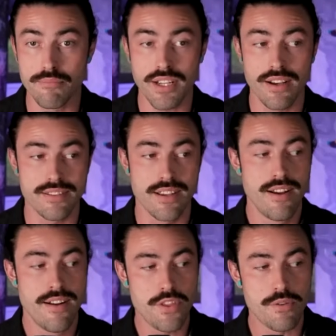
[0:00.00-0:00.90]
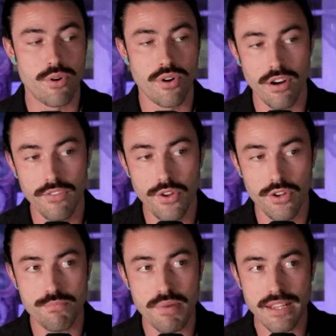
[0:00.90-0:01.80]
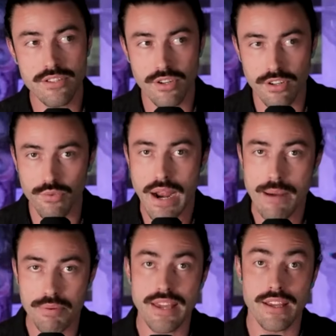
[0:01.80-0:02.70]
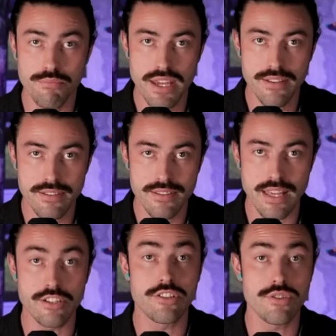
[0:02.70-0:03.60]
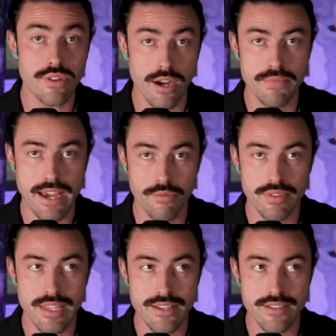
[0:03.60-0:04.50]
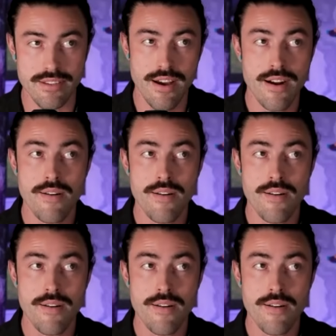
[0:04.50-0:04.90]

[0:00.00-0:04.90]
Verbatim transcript: Because the more of those big sort of rap kingpins that do come down with this,